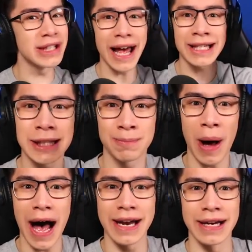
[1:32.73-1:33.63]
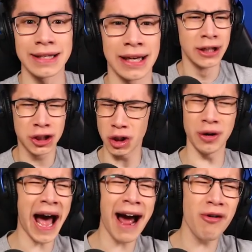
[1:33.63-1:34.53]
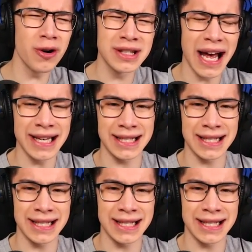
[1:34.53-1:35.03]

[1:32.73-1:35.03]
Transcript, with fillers: like spiders, shoot arrows like